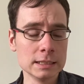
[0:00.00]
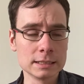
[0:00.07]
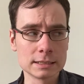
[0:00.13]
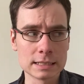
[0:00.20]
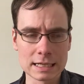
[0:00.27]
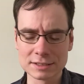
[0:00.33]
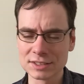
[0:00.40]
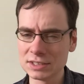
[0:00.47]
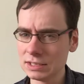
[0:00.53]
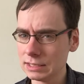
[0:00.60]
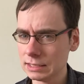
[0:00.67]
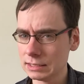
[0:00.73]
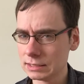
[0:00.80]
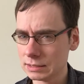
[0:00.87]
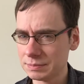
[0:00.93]
doesn't
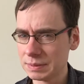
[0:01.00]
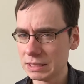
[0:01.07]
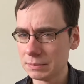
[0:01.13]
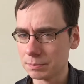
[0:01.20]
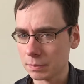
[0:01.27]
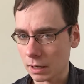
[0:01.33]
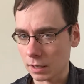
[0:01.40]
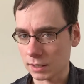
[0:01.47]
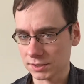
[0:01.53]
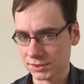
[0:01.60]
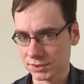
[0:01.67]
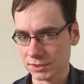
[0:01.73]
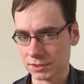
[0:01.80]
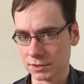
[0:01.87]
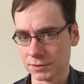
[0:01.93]
need to be
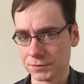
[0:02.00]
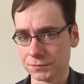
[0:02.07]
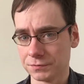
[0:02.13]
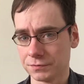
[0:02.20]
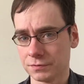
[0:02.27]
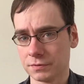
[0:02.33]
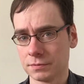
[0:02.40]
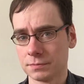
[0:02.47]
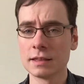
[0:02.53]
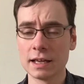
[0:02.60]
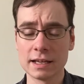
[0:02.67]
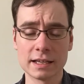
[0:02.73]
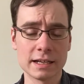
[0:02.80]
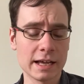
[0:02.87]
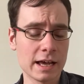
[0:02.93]
positive.
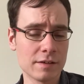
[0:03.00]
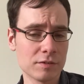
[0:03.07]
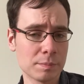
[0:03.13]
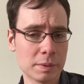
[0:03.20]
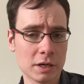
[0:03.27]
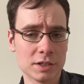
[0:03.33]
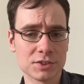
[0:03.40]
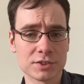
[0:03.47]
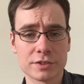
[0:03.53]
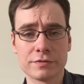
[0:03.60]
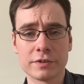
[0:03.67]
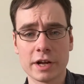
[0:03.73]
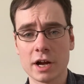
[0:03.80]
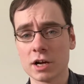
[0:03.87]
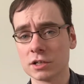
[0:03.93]
They can have a
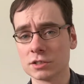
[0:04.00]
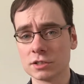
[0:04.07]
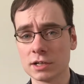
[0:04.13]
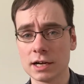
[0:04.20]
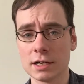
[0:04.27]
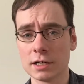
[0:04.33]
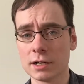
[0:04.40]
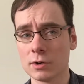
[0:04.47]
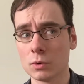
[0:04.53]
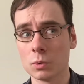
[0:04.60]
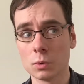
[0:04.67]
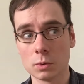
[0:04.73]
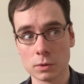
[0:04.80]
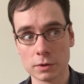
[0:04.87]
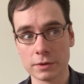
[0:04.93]
positive character arc,
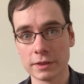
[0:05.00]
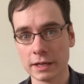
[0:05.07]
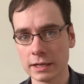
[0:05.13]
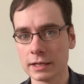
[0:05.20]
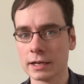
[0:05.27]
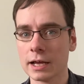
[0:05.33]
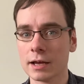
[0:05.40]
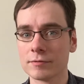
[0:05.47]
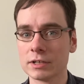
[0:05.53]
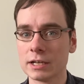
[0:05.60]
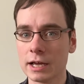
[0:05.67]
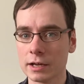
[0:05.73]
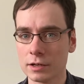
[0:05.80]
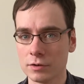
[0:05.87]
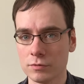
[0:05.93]
or they can have a
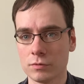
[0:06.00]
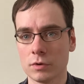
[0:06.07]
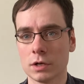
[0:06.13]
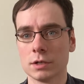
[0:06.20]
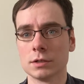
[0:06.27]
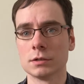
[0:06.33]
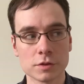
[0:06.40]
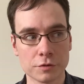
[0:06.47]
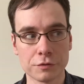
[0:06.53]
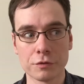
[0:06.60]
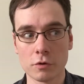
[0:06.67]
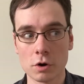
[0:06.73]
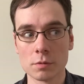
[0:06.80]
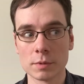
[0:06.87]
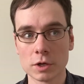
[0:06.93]
negative one. The
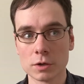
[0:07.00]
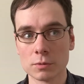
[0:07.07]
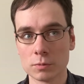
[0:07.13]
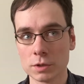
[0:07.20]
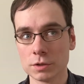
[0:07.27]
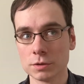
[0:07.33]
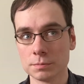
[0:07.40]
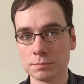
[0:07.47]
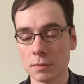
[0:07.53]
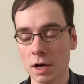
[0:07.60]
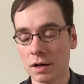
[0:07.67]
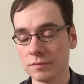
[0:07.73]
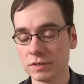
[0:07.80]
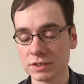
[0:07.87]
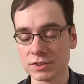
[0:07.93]
former will
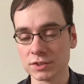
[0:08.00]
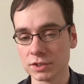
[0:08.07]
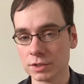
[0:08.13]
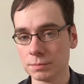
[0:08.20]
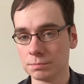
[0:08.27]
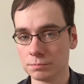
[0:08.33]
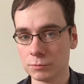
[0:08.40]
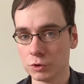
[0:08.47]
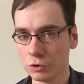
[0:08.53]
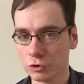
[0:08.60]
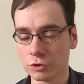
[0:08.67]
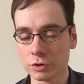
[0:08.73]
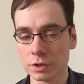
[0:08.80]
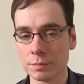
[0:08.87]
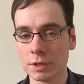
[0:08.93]
obviously
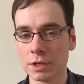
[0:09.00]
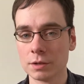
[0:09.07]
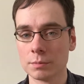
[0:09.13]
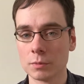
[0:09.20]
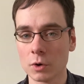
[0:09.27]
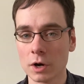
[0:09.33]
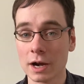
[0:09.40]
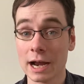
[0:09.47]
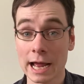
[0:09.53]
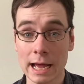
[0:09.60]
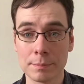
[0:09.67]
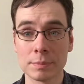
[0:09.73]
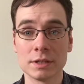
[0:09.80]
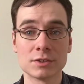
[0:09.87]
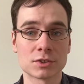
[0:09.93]
usually be a more
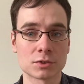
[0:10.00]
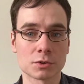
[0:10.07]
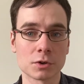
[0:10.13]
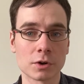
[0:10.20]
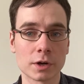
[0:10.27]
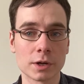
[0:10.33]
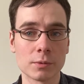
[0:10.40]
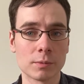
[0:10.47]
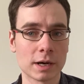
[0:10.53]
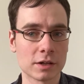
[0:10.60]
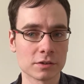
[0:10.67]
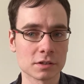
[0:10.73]
happy story, while the